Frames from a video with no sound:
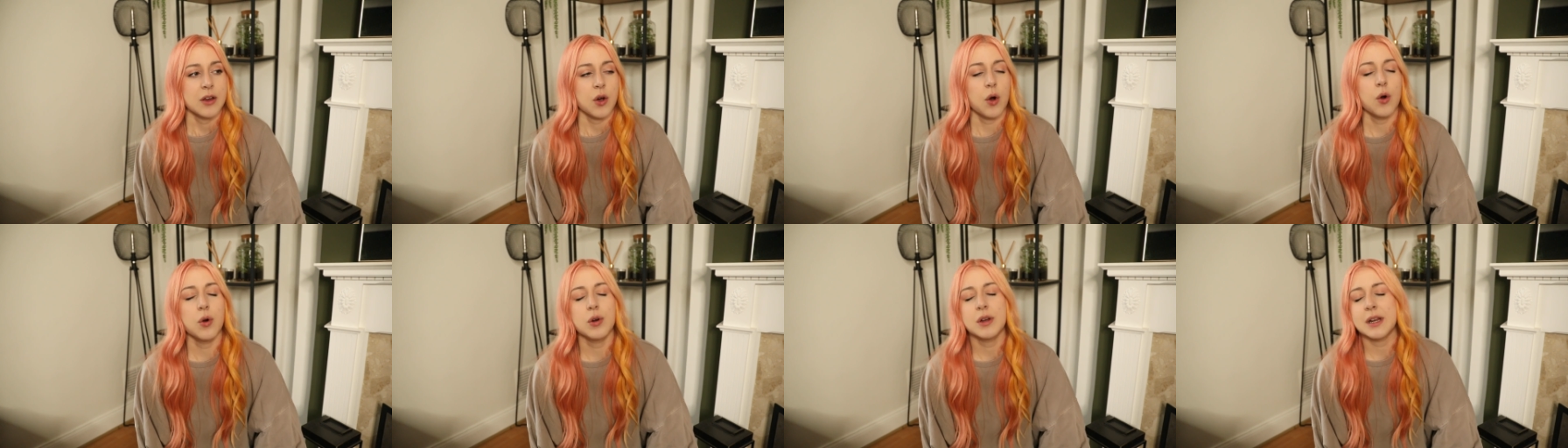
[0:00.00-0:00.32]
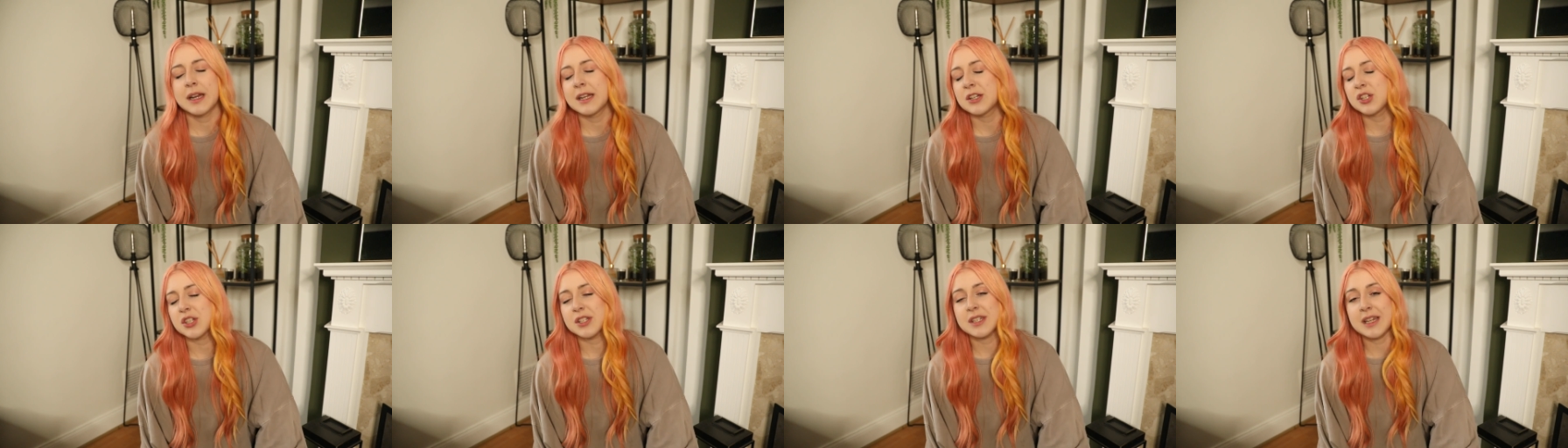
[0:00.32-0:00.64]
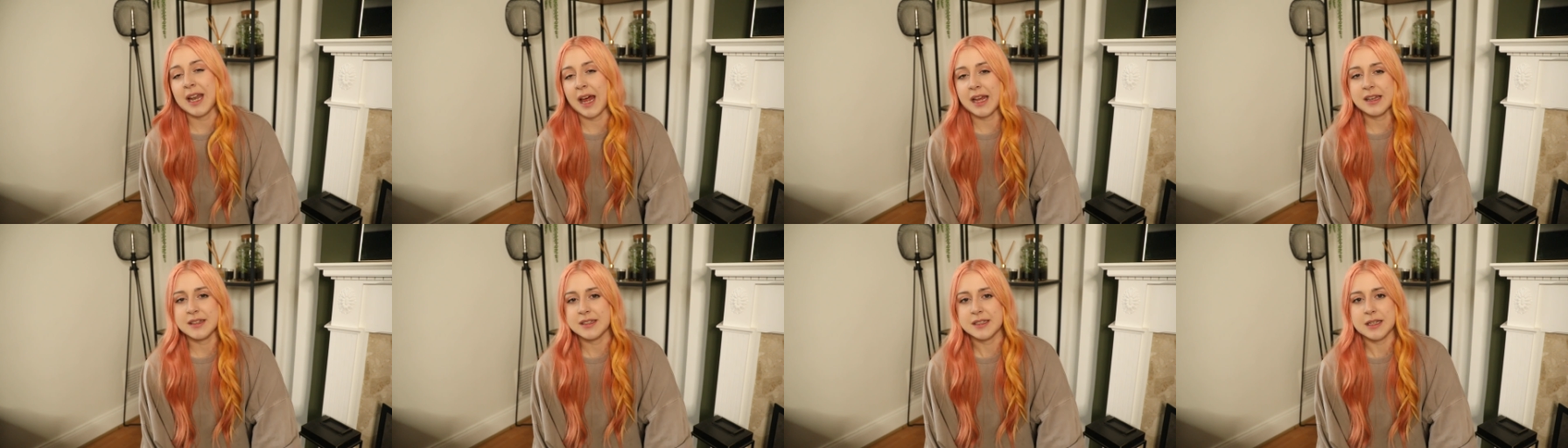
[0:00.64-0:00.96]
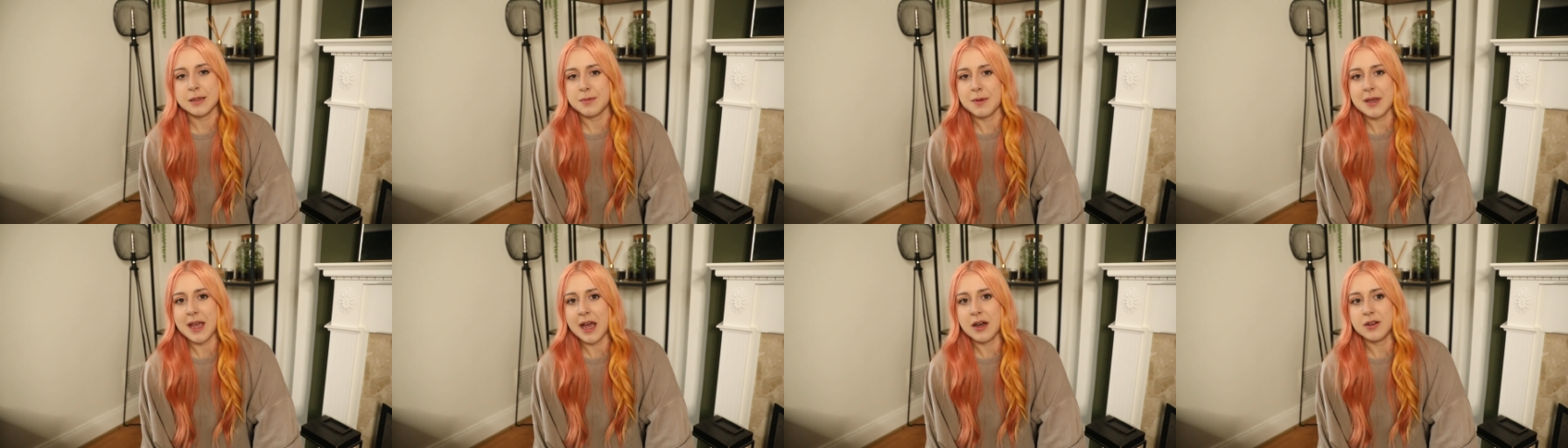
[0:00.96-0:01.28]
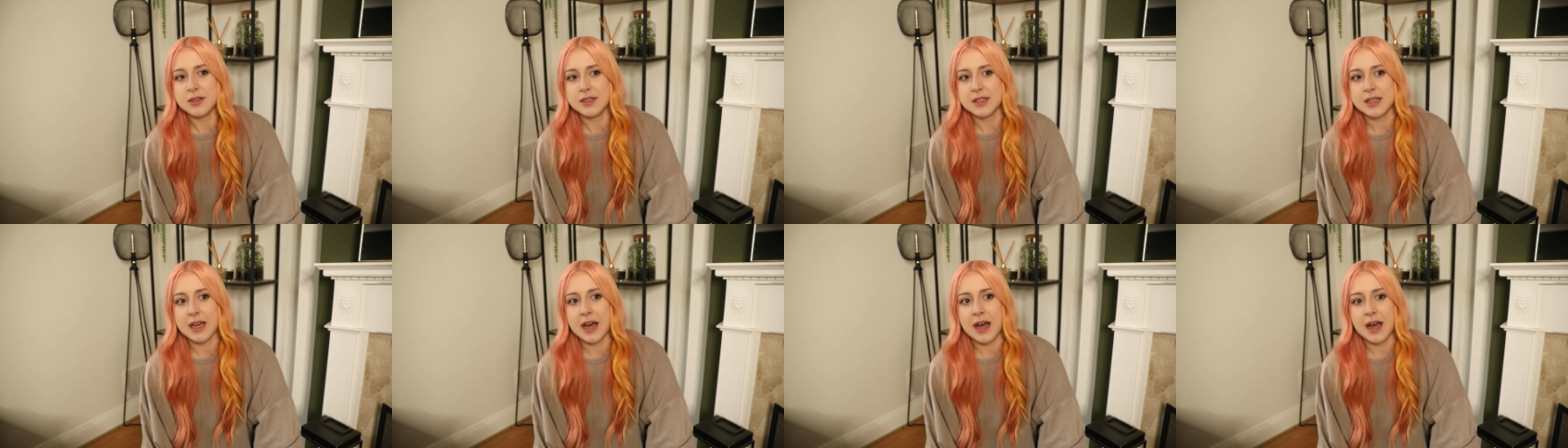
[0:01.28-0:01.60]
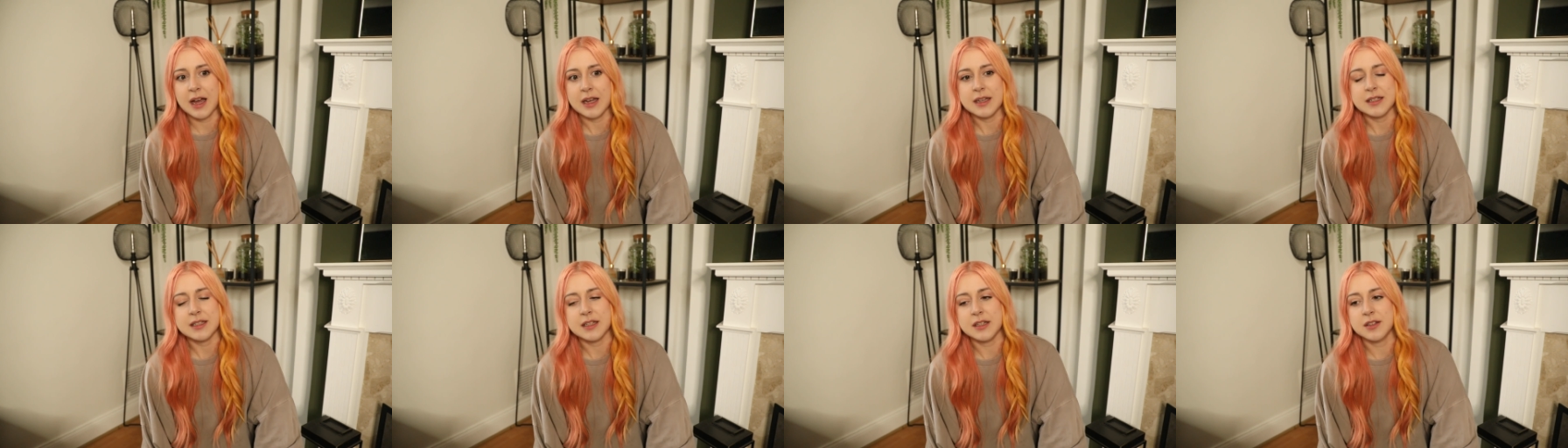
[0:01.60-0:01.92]
Oakley just likes to be
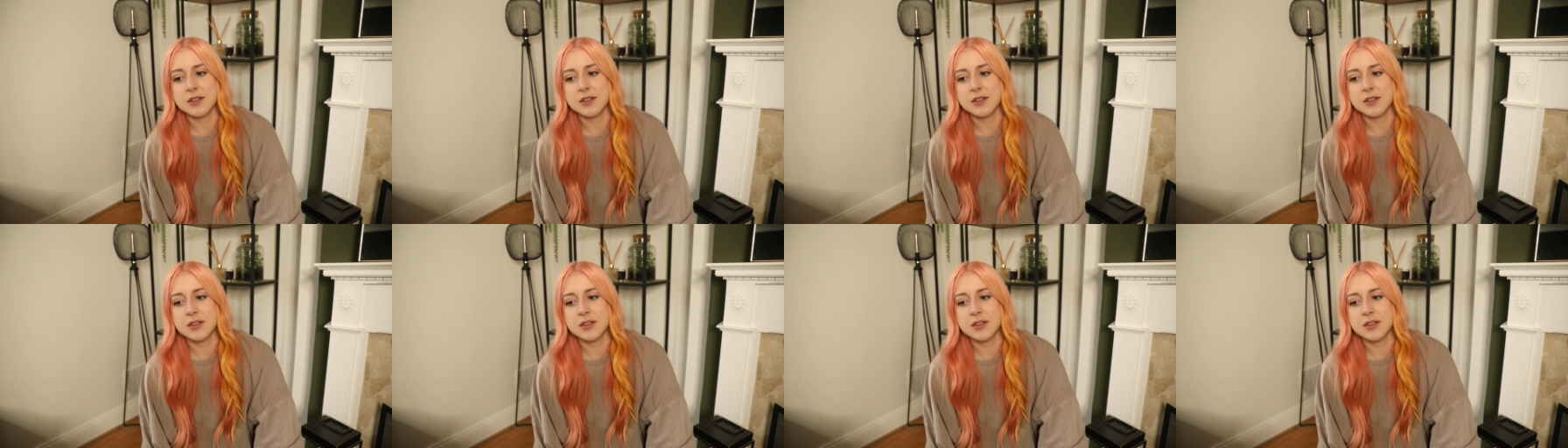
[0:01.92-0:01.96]
outside,